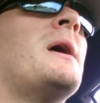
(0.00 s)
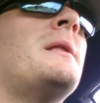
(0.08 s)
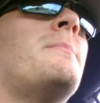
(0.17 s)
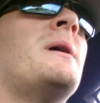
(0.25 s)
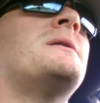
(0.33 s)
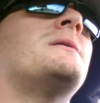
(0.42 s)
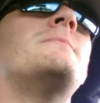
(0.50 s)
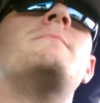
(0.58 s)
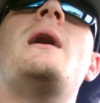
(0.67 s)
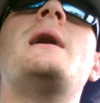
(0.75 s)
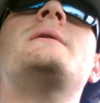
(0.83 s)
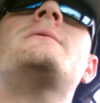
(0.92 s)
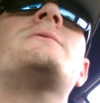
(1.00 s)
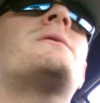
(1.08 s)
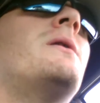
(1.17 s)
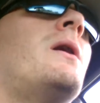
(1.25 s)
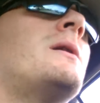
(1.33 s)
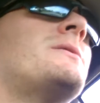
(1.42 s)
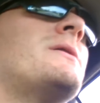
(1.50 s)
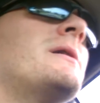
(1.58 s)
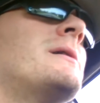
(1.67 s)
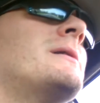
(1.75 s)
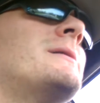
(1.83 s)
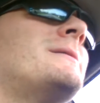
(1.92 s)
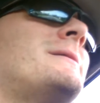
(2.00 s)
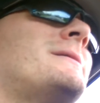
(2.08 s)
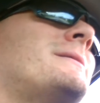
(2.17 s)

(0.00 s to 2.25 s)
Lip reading: Not to mention my car trailer is